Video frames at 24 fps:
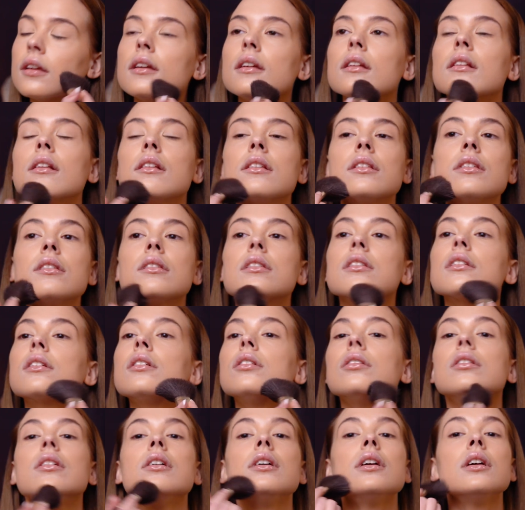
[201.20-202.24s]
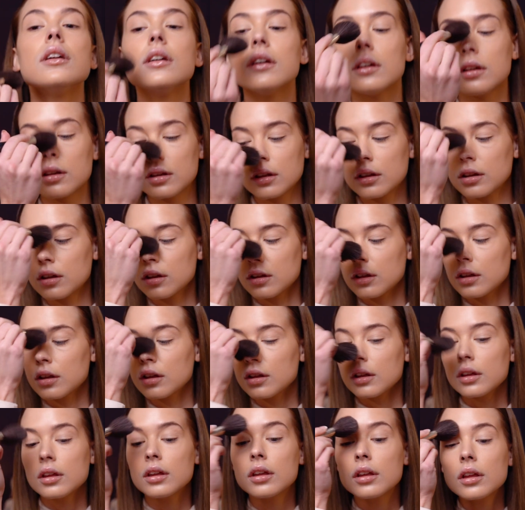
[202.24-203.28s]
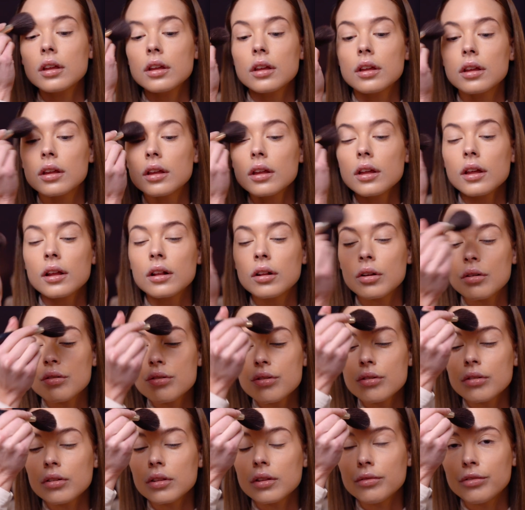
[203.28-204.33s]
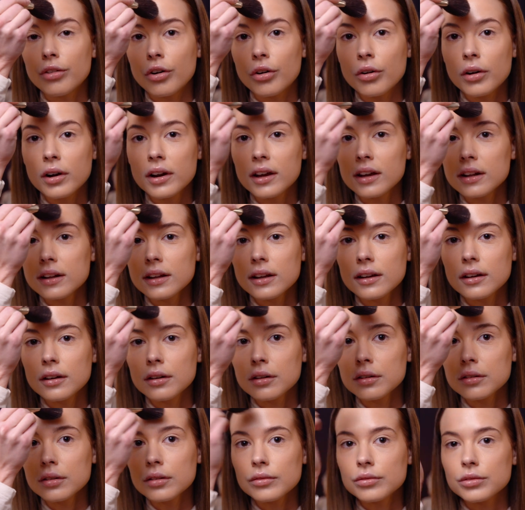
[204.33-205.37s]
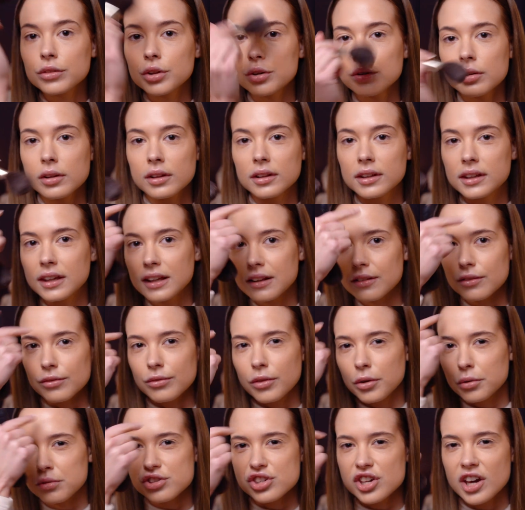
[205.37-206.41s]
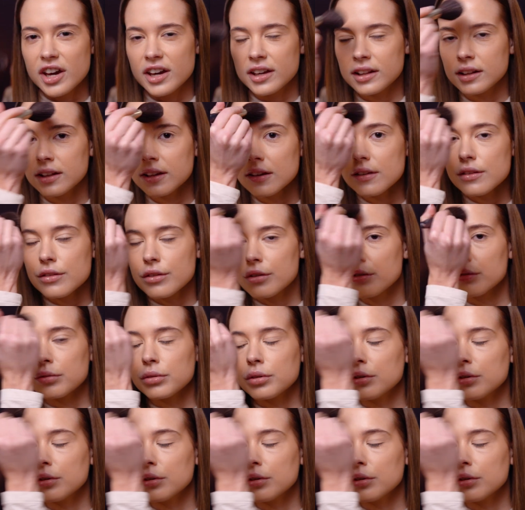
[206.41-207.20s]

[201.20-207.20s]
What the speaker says: And I'm just going, and also the forehead here, you can get very shiny, so